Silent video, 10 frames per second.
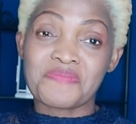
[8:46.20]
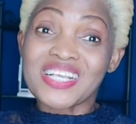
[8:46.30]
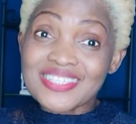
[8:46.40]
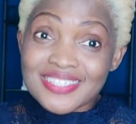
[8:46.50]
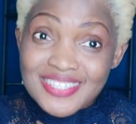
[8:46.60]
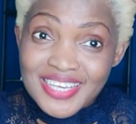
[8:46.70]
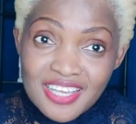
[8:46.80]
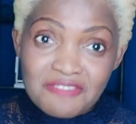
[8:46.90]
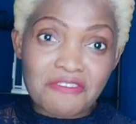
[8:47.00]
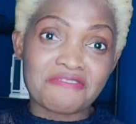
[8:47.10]
is
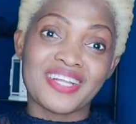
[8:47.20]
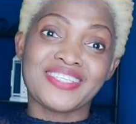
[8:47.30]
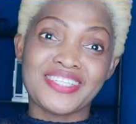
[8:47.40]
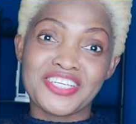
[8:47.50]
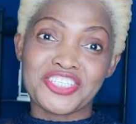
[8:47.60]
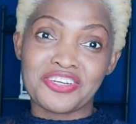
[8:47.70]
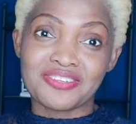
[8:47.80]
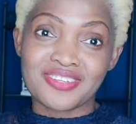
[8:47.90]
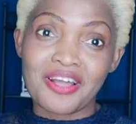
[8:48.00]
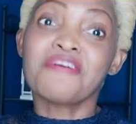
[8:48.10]
seeking for validation
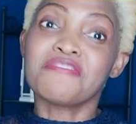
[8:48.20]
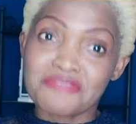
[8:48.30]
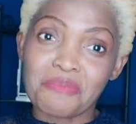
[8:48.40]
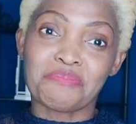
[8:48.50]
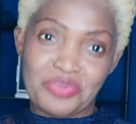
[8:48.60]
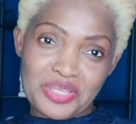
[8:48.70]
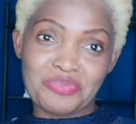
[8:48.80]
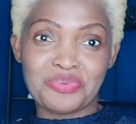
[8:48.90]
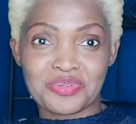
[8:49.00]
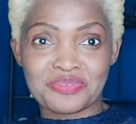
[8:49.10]
from
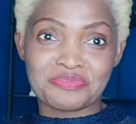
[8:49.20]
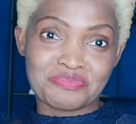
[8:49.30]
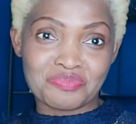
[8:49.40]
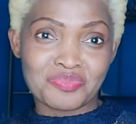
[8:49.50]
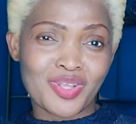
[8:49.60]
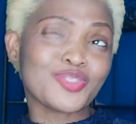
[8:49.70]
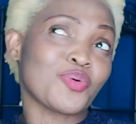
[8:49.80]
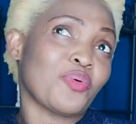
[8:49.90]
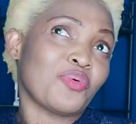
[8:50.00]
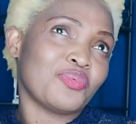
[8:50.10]
people.
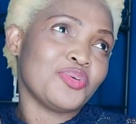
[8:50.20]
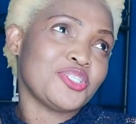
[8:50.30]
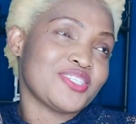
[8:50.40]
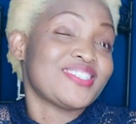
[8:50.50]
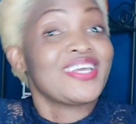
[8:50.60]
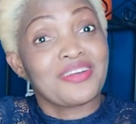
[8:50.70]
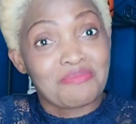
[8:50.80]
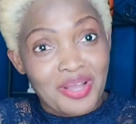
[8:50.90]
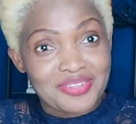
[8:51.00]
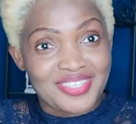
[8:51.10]
So you just think
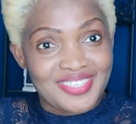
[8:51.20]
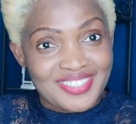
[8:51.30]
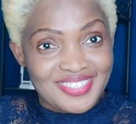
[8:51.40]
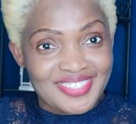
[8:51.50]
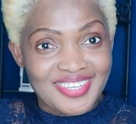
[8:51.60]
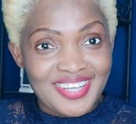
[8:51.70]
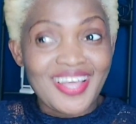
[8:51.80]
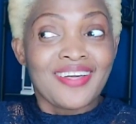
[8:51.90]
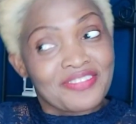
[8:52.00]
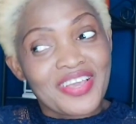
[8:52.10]
about this.
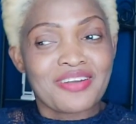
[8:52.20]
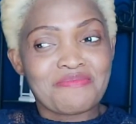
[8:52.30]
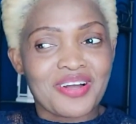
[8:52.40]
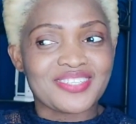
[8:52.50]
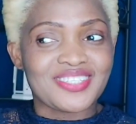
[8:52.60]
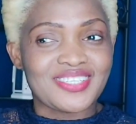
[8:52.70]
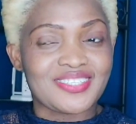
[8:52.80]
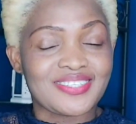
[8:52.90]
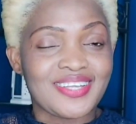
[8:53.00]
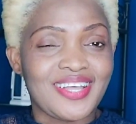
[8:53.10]
Think about
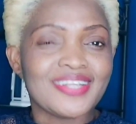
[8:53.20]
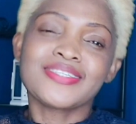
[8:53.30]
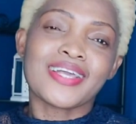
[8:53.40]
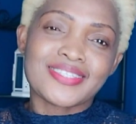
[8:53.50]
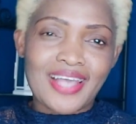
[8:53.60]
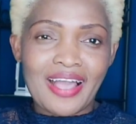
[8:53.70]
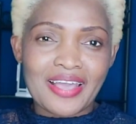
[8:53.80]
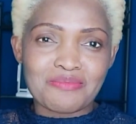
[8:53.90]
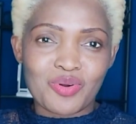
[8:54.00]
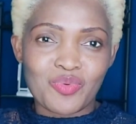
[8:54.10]
this. Take
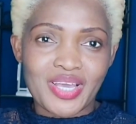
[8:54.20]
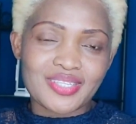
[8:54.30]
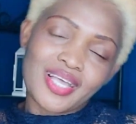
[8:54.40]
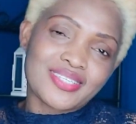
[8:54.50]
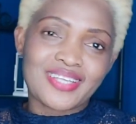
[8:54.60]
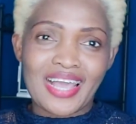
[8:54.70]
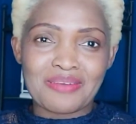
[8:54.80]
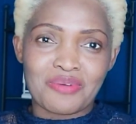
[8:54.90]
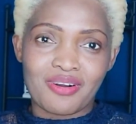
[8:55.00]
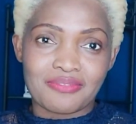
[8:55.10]
time away. Take
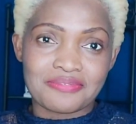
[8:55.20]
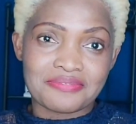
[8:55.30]
time off.